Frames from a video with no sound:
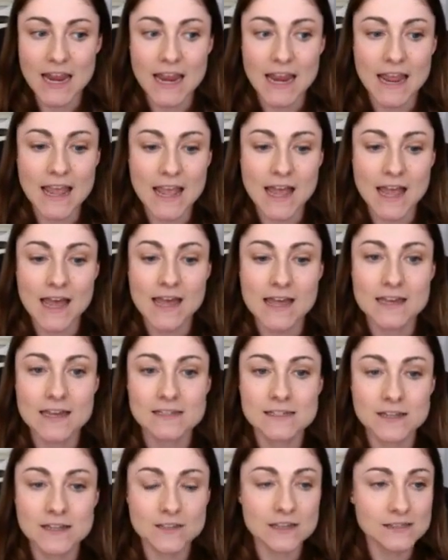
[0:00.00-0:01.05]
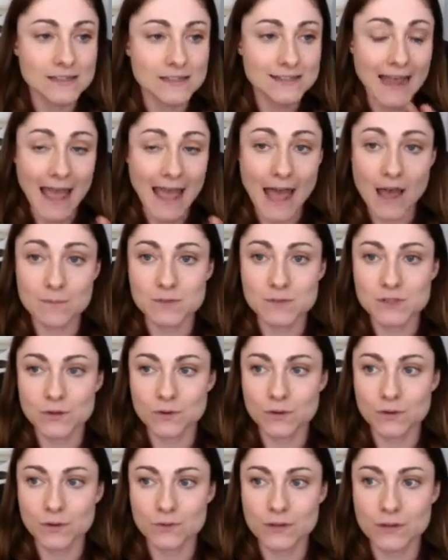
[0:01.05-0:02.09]
And this is
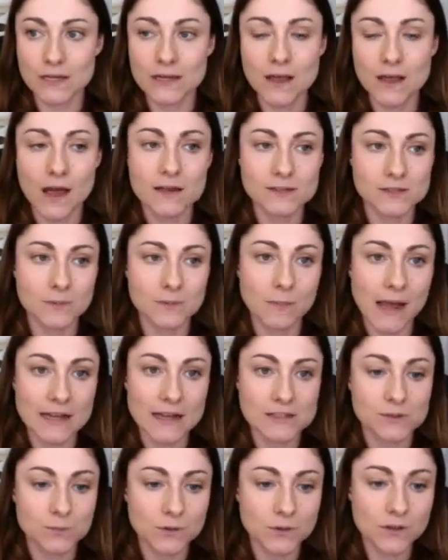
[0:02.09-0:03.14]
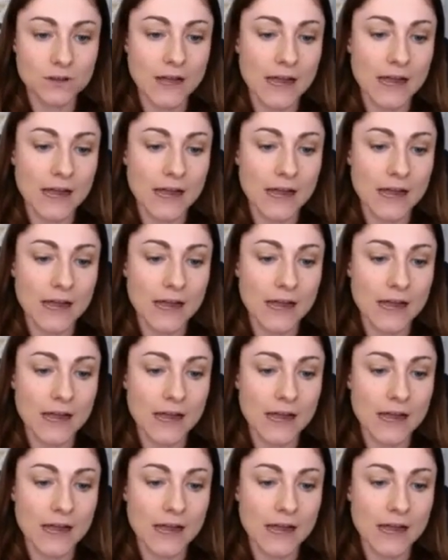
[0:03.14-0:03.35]
absolutely customizable.